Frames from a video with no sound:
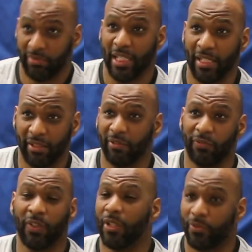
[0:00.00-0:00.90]
that
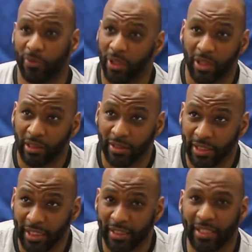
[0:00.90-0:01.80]
fought through all of
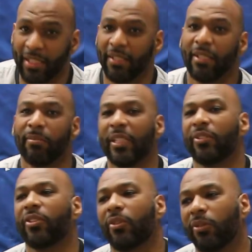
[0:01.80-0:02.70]
that. And the
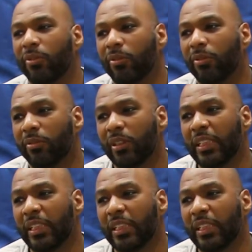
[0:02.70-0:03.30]
mental,